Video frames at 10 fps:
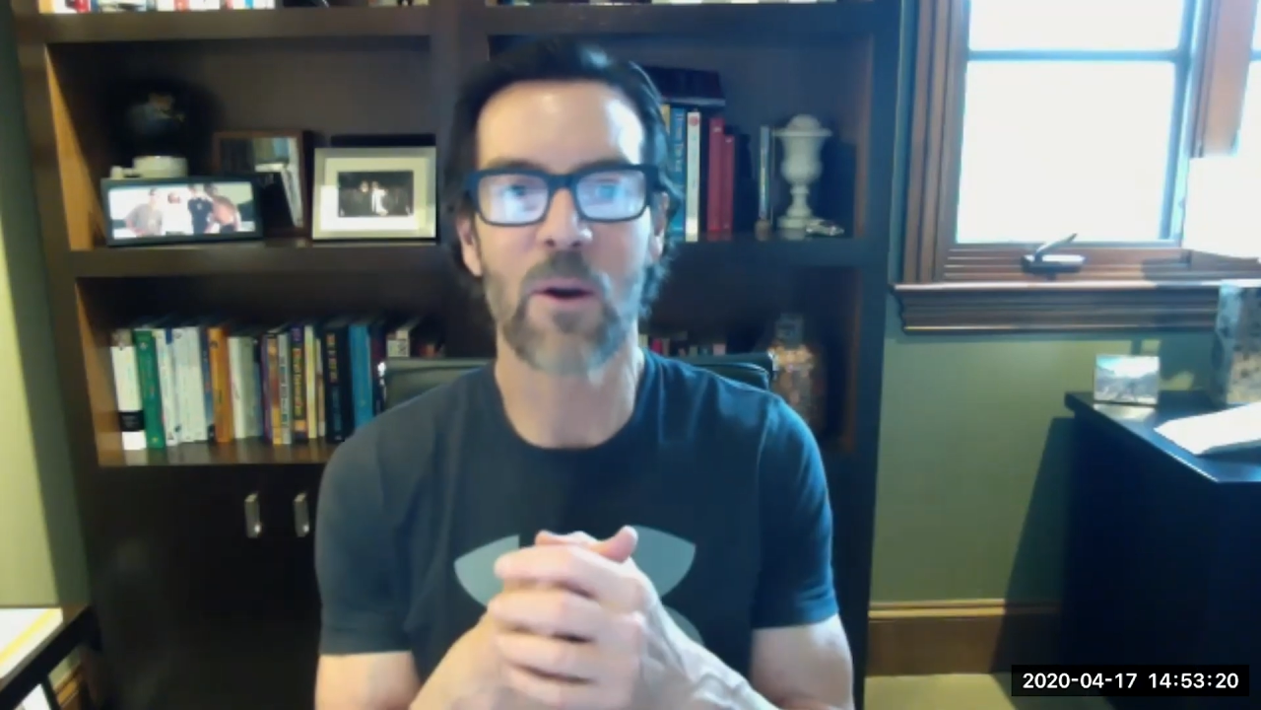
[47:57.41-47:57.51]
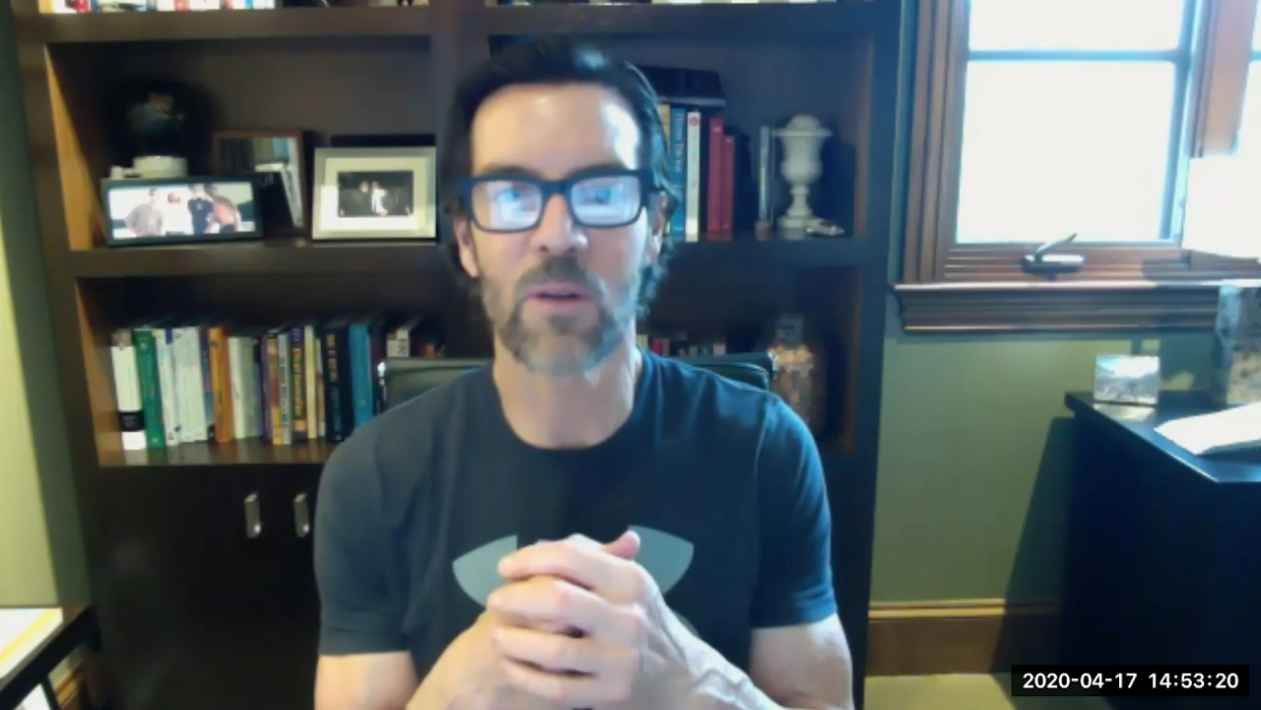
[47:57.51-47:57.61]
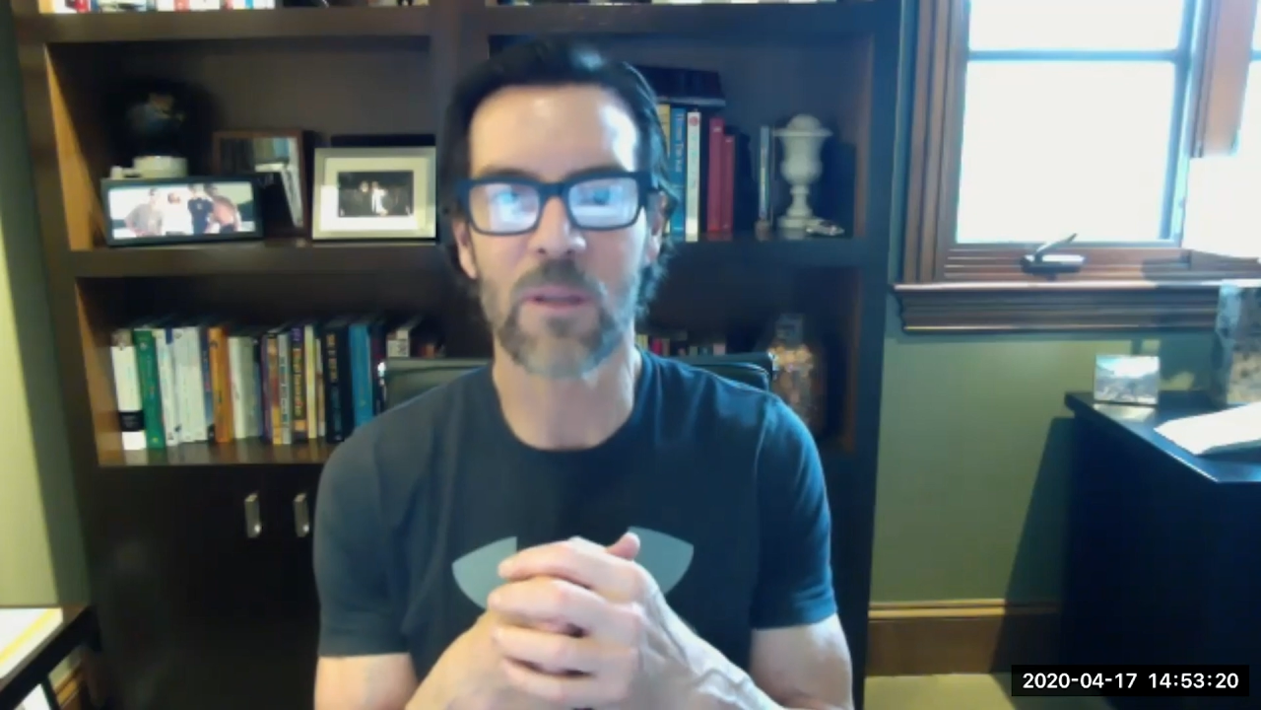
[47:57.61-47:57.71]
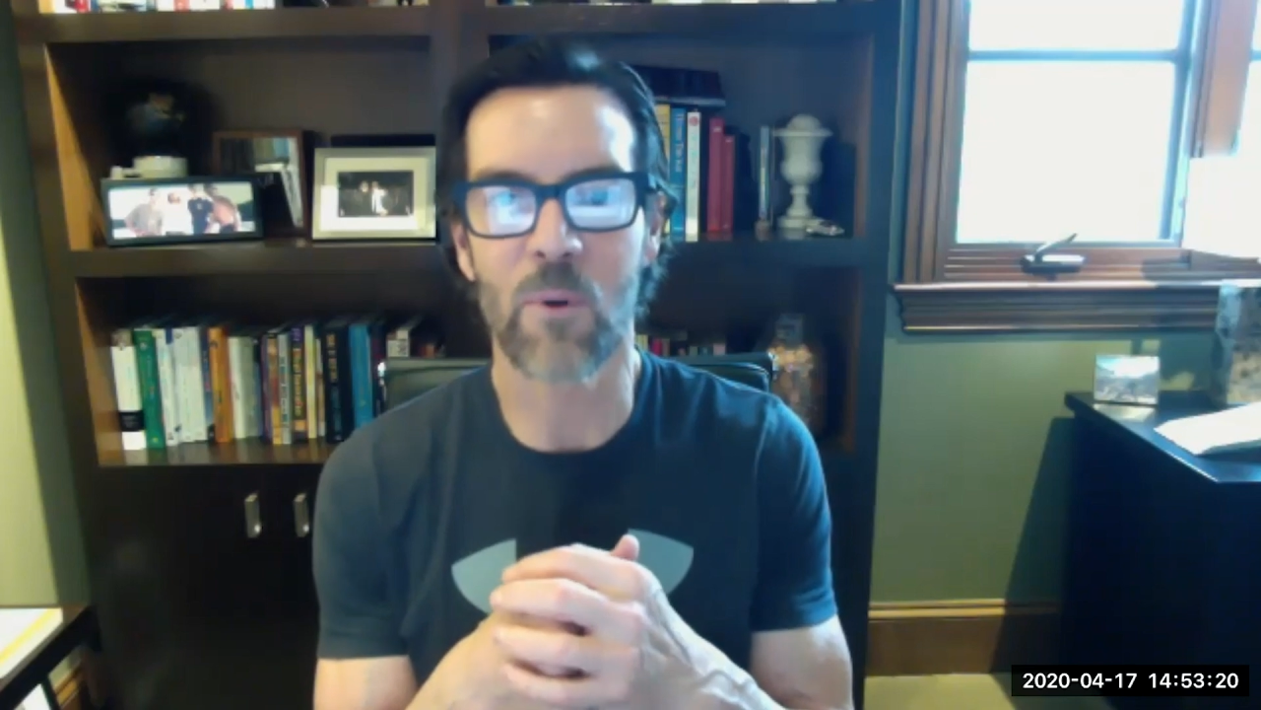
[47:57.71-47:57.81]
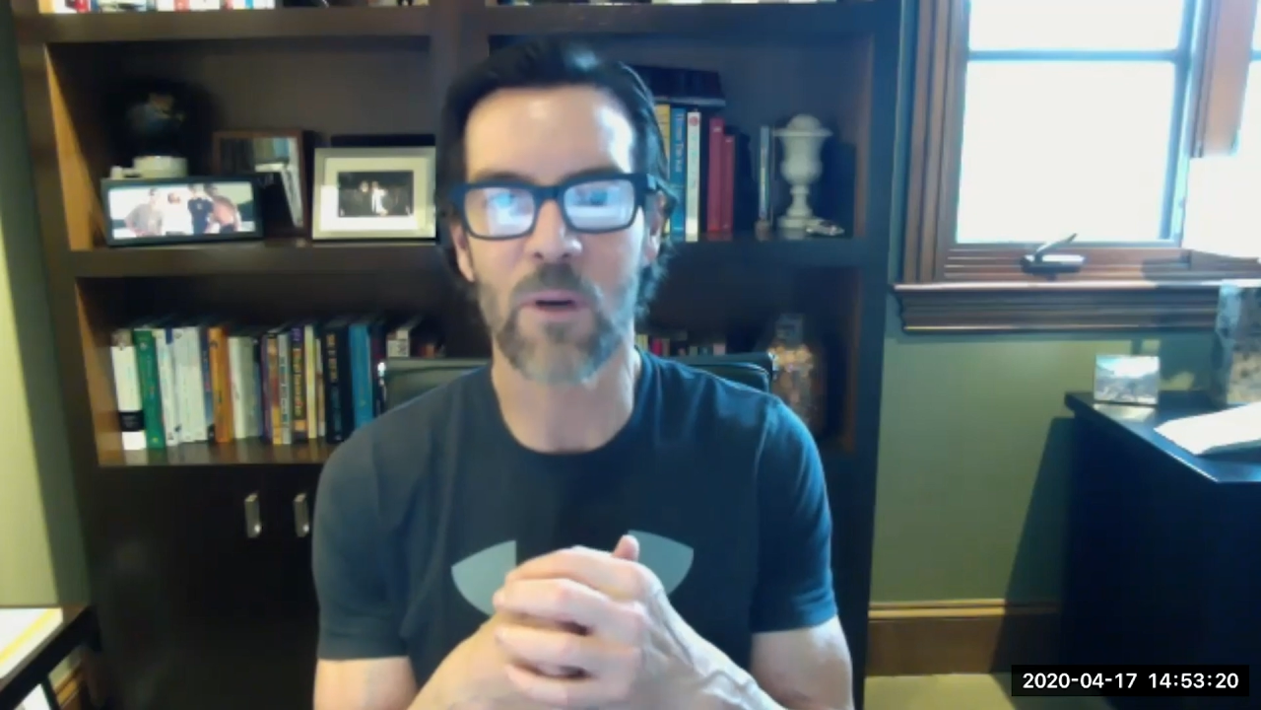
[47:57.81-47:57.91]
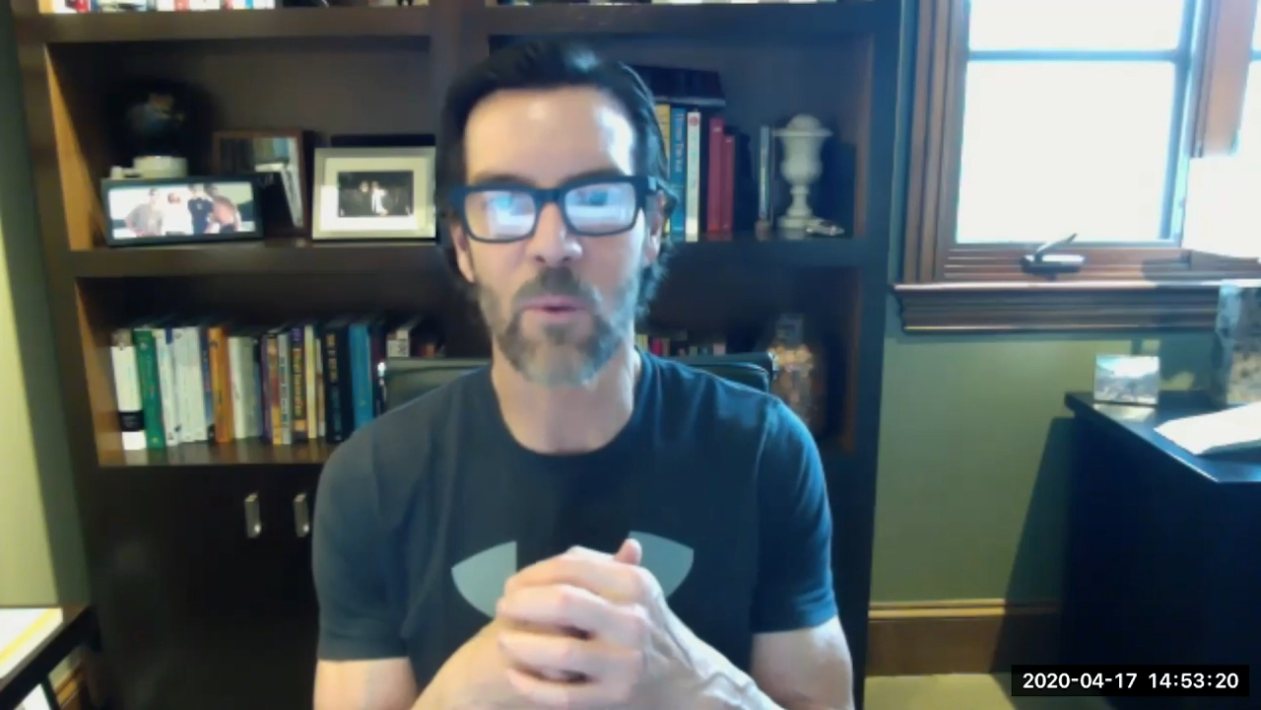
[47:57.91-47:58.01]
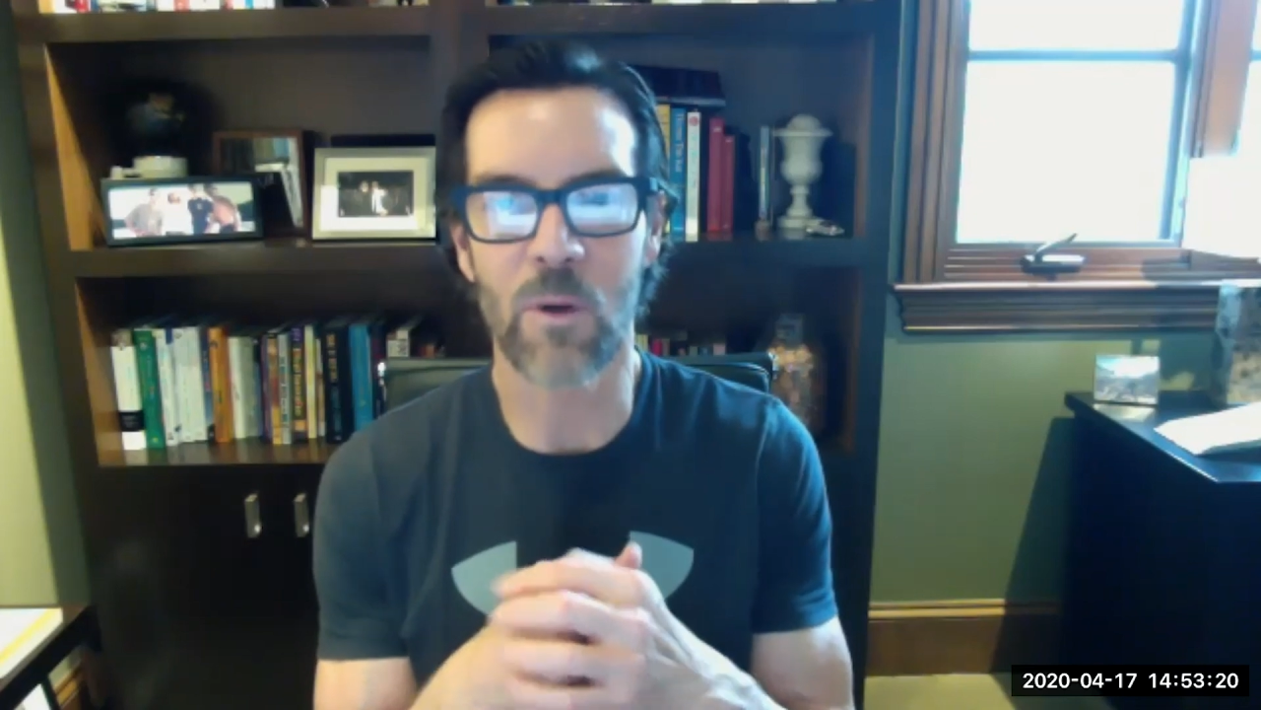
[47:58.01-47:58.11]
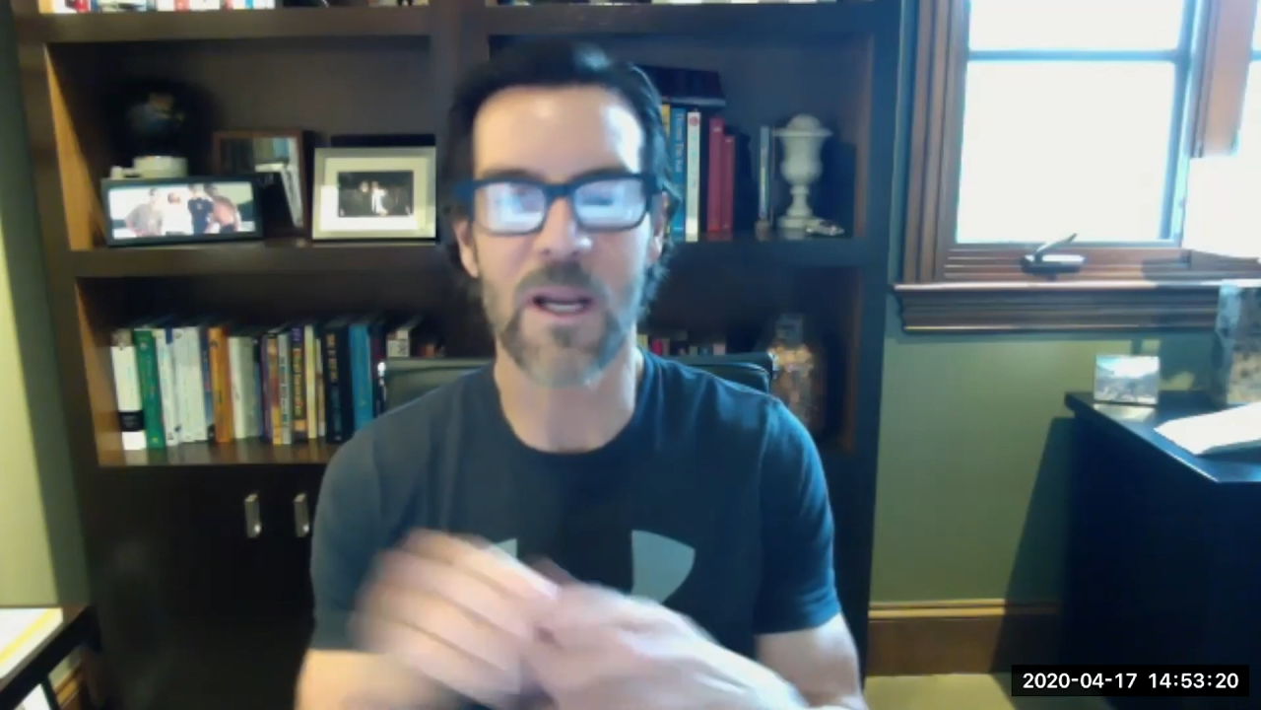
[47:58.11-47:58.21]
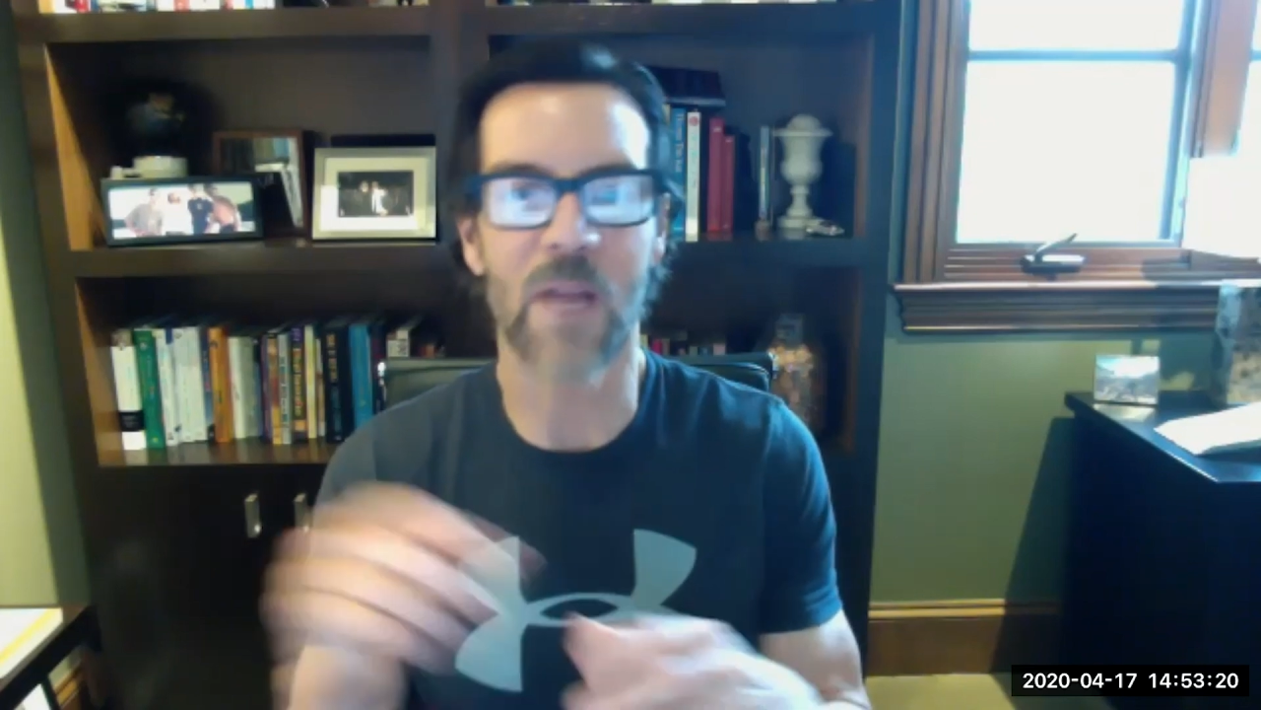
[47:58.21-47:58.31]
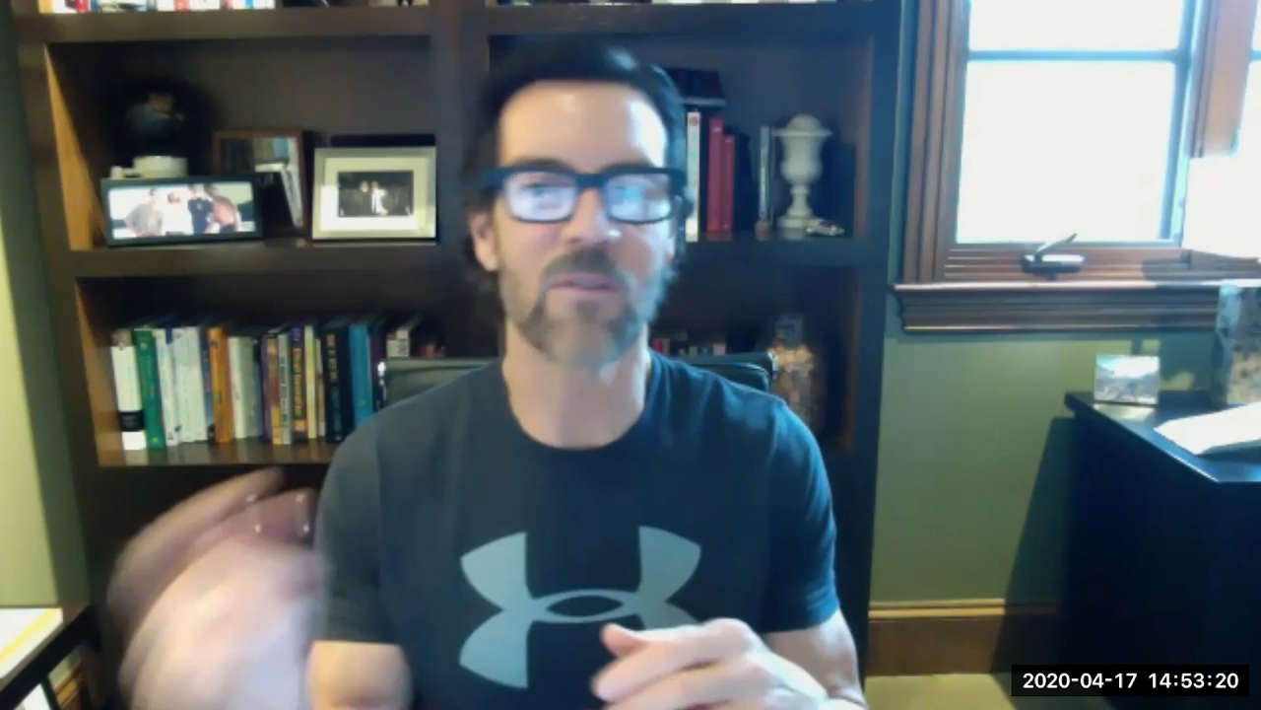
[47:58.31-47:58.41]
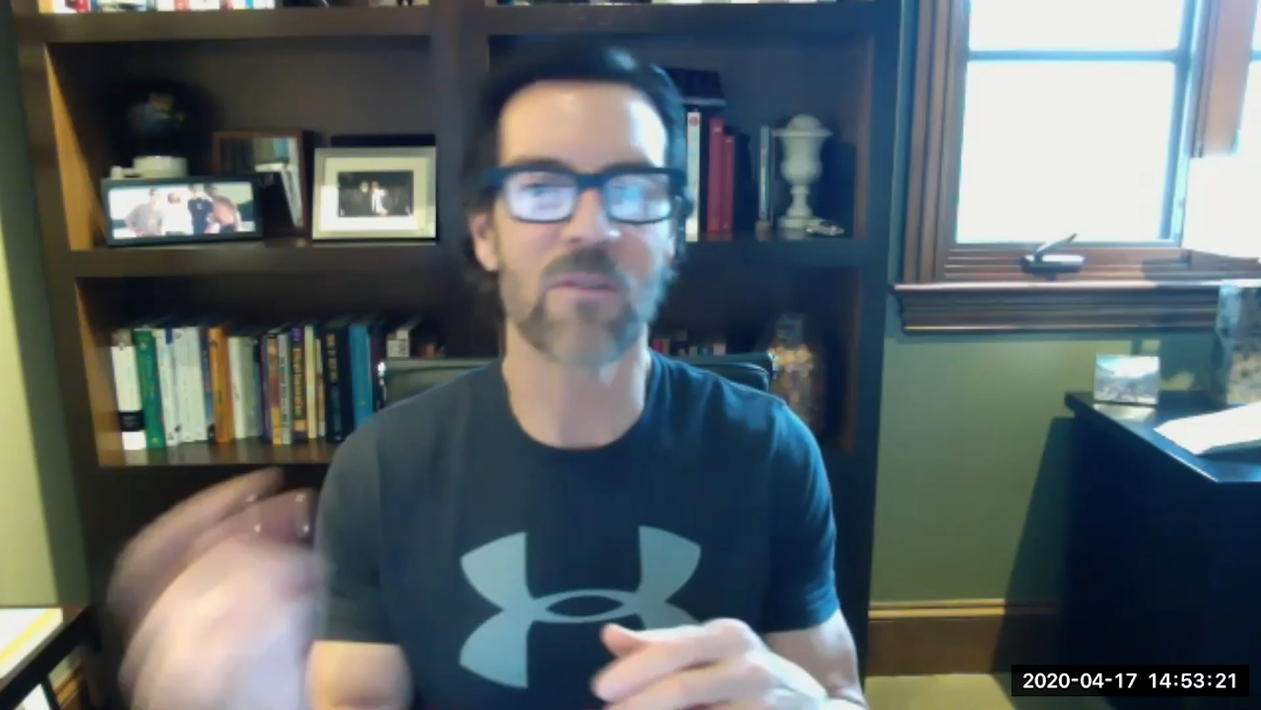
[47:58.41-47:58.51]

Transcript: early morning workouts,